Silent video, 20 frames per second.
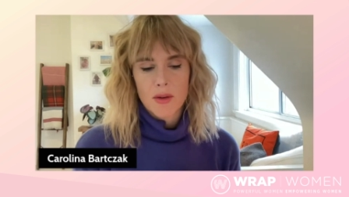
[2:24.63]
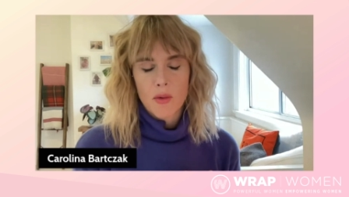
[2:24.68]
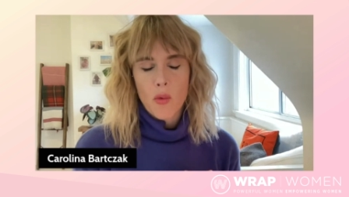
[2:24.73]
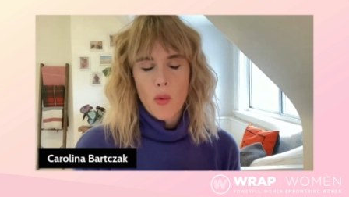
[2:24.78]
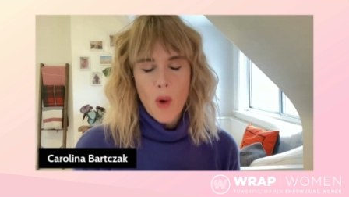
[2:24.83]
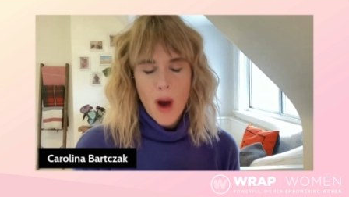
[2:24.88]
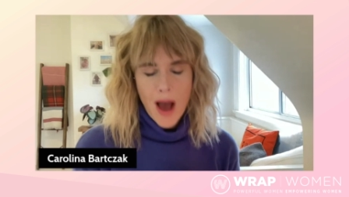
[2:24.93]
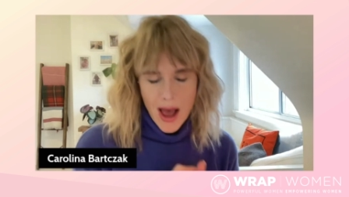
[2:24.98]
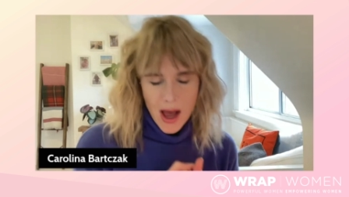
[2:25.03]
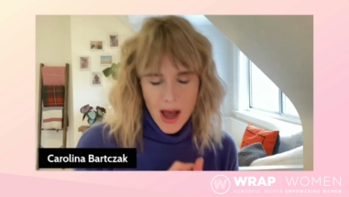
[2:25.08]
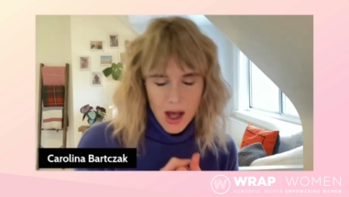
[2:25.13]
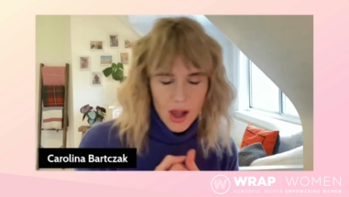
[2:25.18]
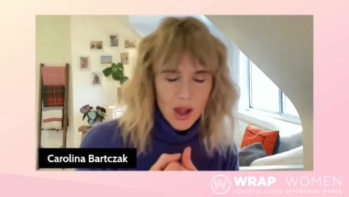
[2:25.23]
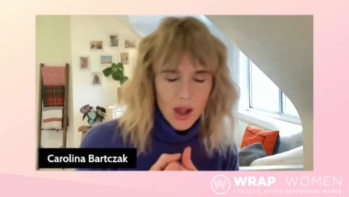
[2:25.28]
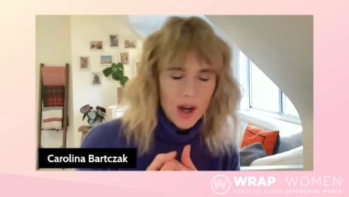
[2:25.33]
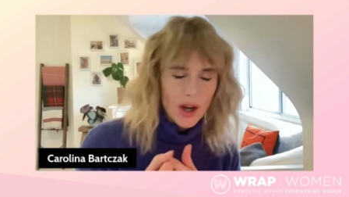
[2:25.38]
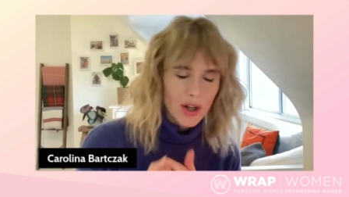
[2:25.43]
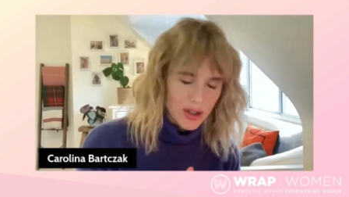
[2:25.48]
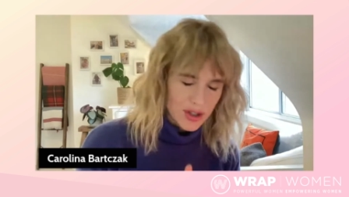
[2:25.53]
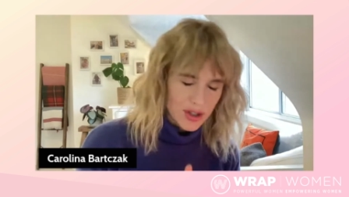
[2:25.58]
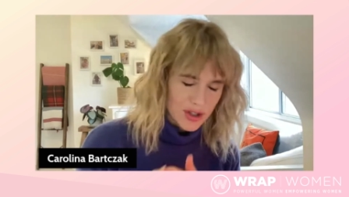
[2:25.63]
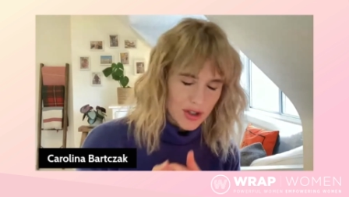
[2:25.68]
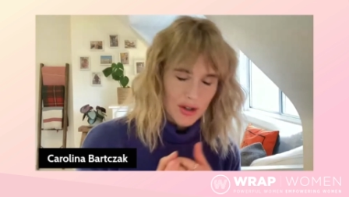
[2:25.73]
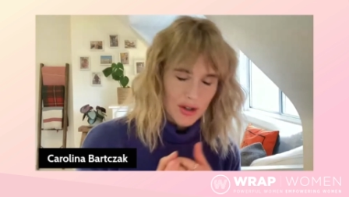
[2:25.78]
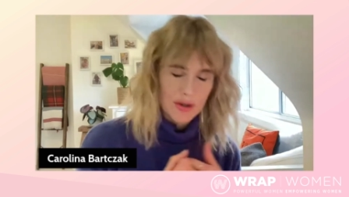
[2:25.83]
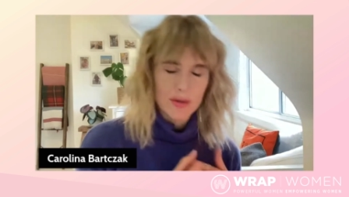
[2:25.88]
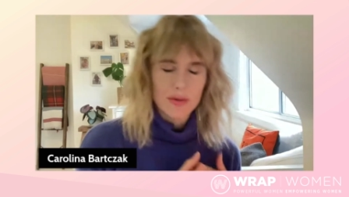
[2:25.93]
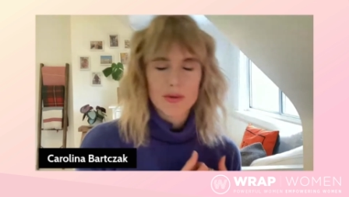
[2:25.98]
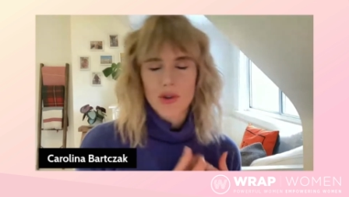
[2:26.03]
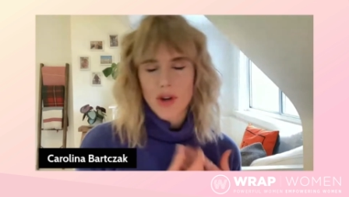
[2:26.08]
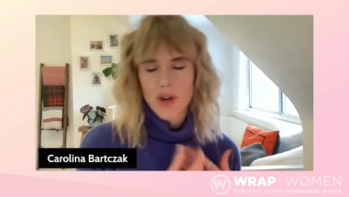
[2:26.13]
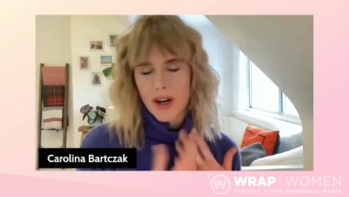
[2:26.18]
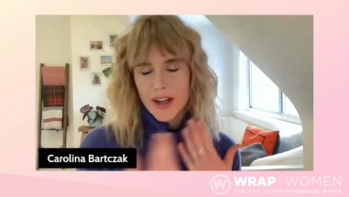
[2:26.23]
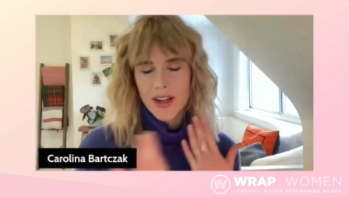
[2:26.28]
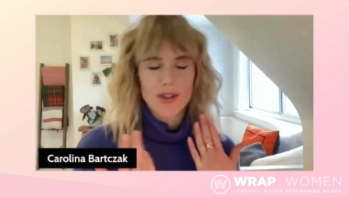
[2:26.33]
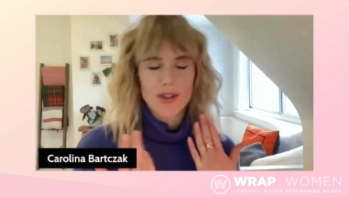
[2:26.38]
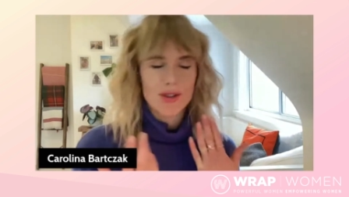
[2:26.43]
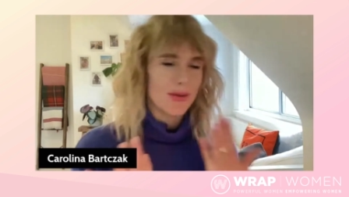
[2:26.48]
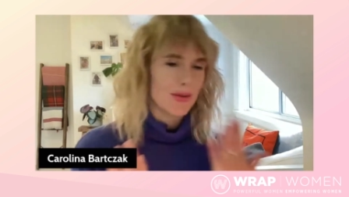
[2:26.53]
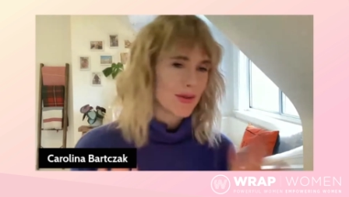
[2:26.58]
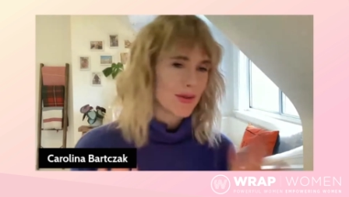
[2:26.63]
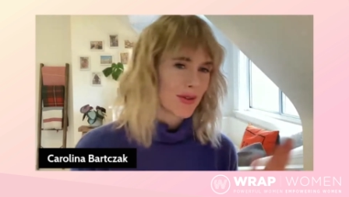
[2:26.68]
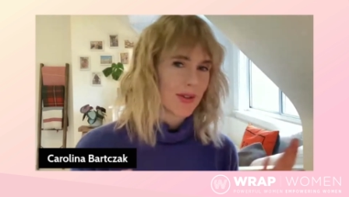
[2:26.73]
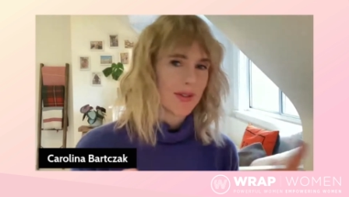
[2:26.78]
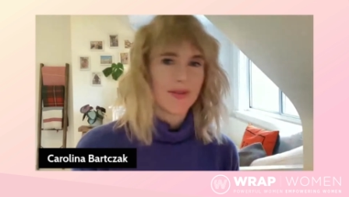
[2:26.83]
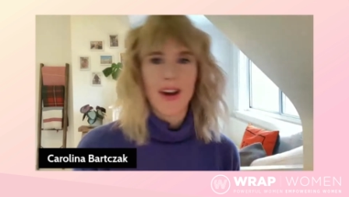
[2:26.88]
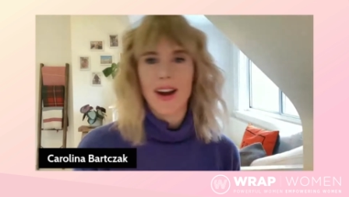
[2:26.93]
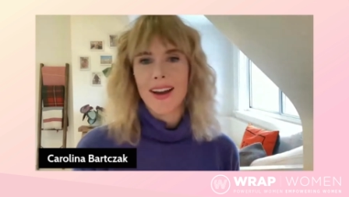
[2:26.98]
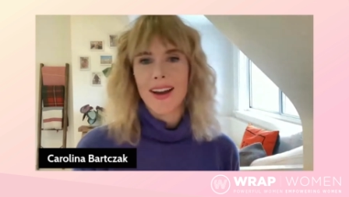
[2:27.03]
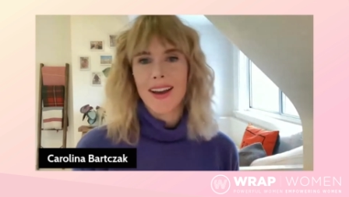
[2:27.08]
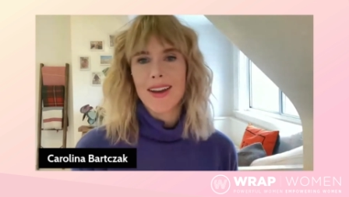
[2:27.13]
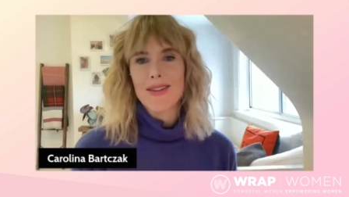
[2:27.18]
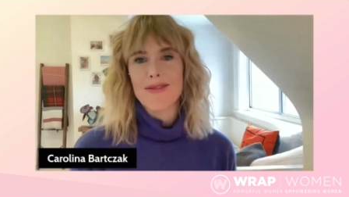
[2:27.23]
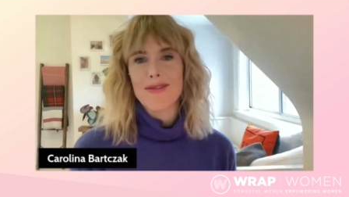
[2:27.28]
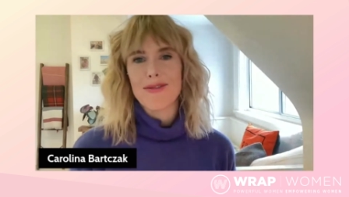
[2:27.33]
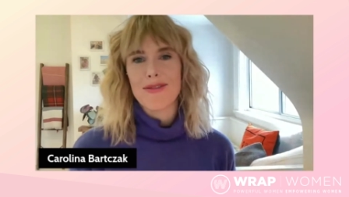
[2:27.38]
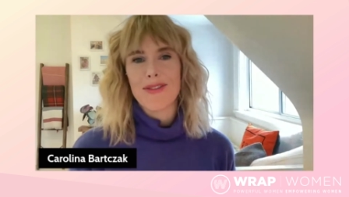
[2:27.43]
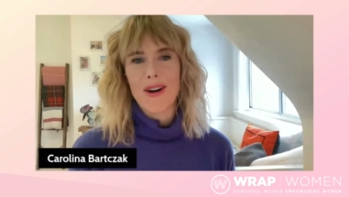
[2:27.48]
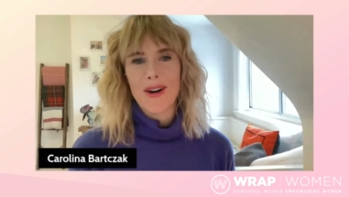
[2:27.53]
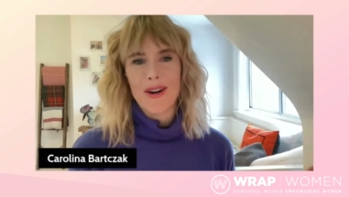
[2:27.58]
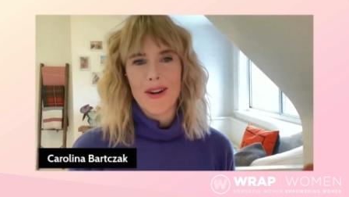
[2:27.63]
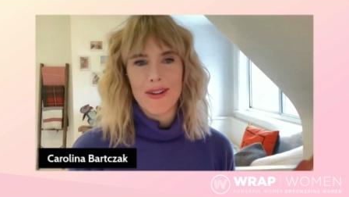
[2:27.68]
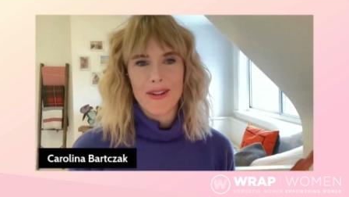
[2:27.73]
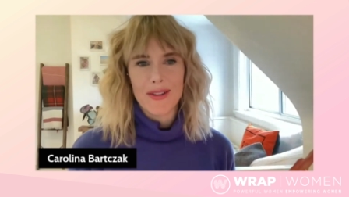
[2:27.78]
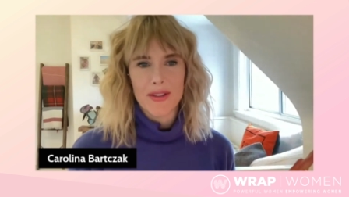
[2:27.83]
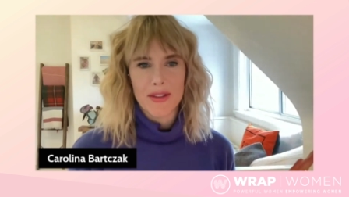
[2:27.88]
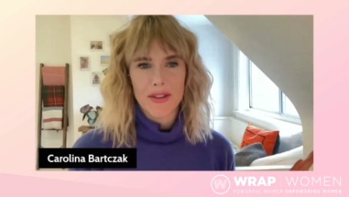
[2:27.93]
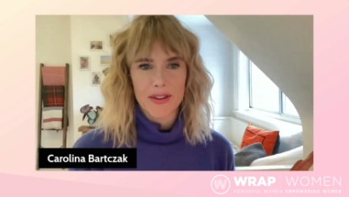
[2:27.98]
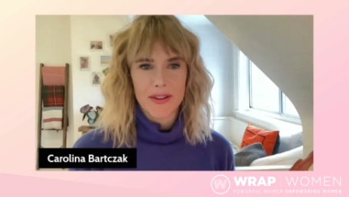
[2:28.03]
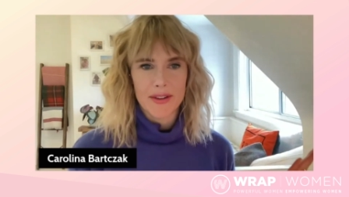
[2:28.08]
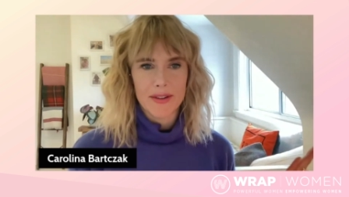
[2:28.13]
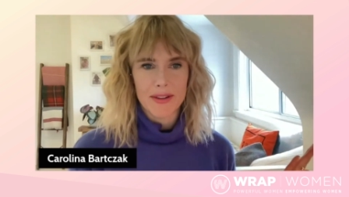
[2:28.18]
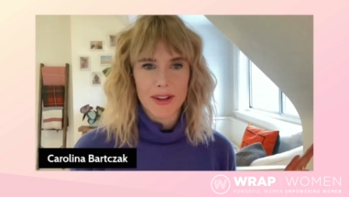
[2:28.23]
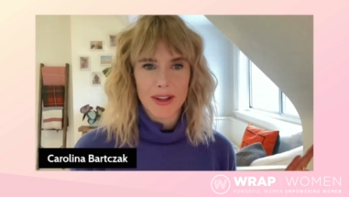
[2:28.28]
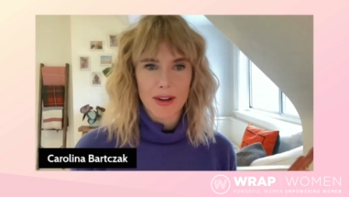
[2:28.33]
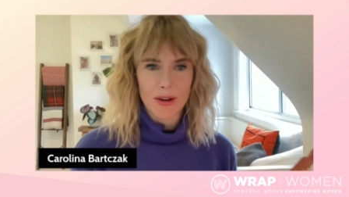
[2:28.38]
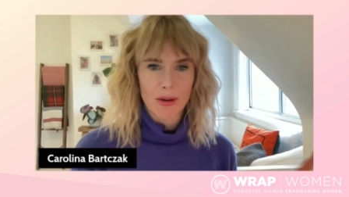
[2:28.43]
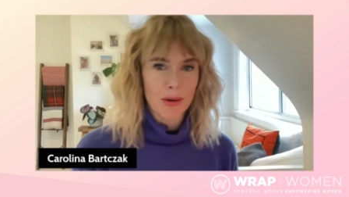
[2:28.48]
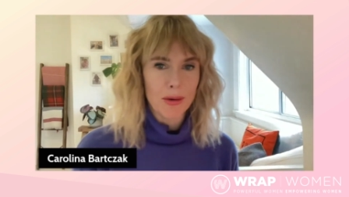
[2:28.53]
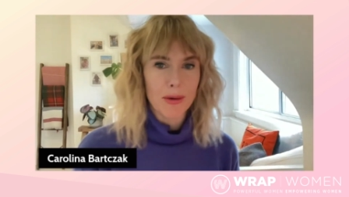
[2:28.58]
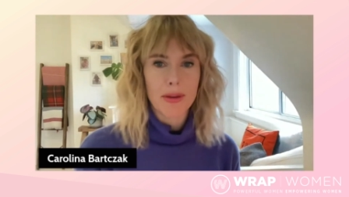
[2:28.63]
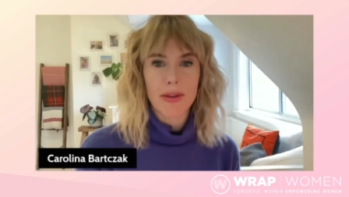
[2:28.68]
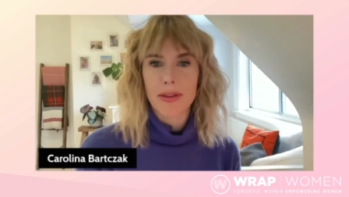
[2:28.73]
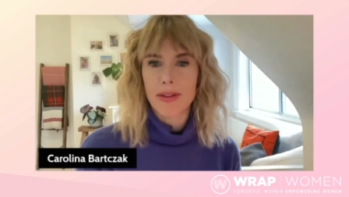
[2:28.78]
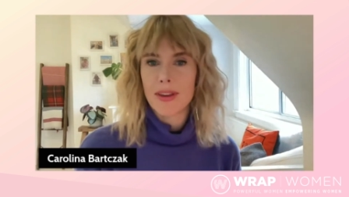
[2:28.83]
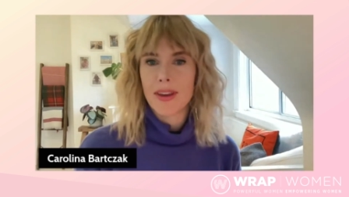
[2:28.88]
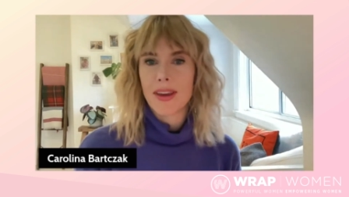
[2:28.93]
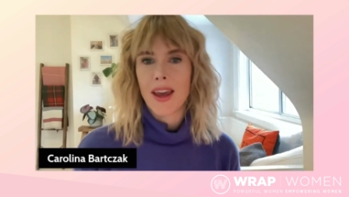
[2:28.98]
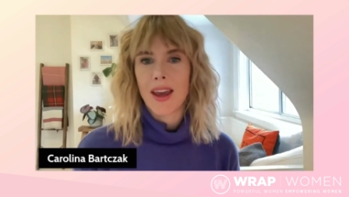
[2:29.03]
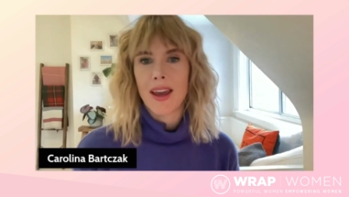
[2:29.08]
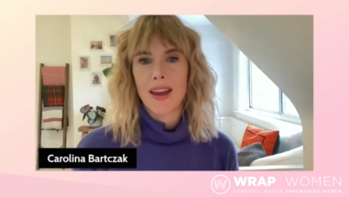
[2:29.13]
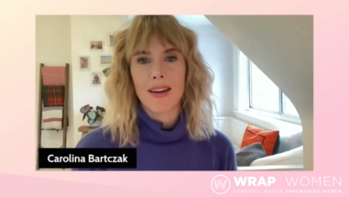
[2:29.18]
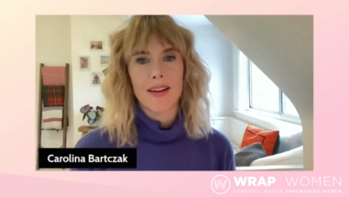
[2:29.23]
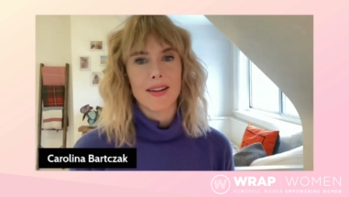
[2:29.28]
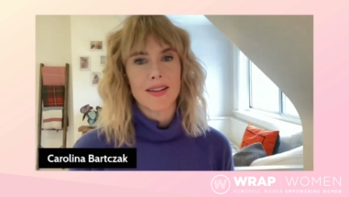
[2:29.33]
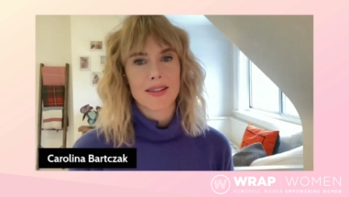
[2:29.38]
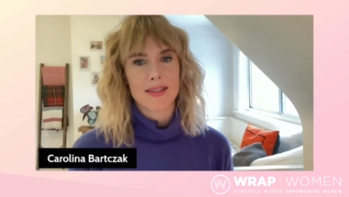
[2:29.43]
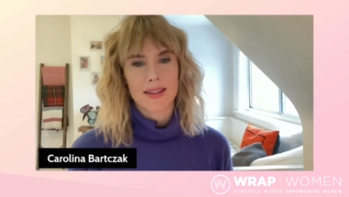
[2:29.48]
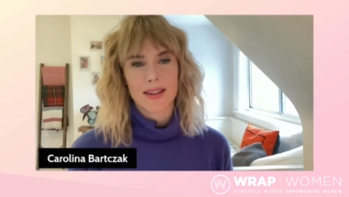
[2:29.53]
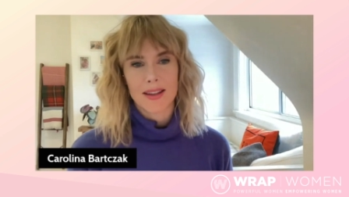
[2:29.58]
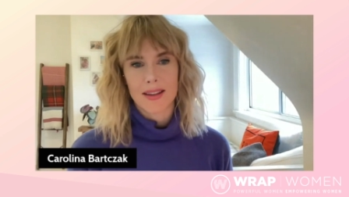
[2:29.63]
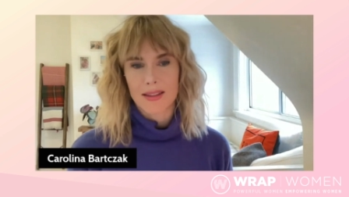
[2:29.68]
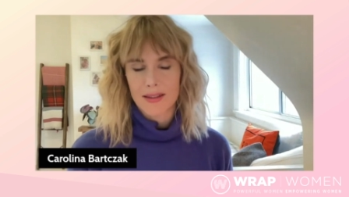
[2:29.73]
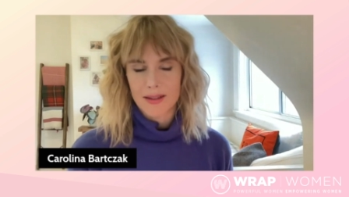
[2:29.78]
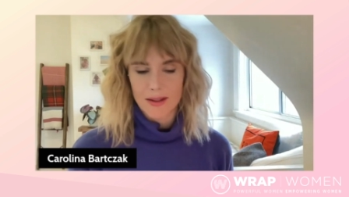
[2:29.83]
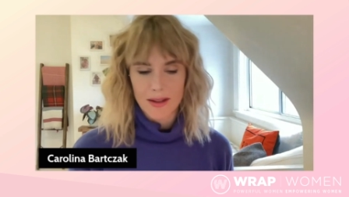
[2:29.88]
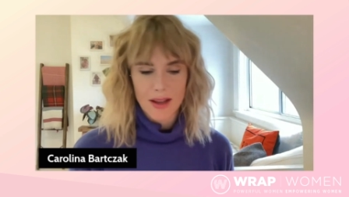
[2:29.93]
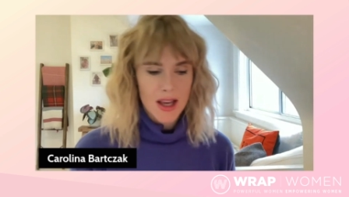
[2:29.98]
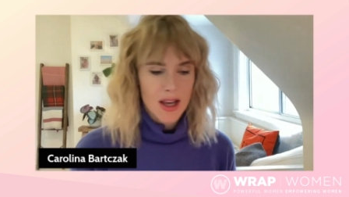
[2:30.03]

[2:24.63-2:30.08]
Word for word: while also trying to survive all the like earthly chaos, like the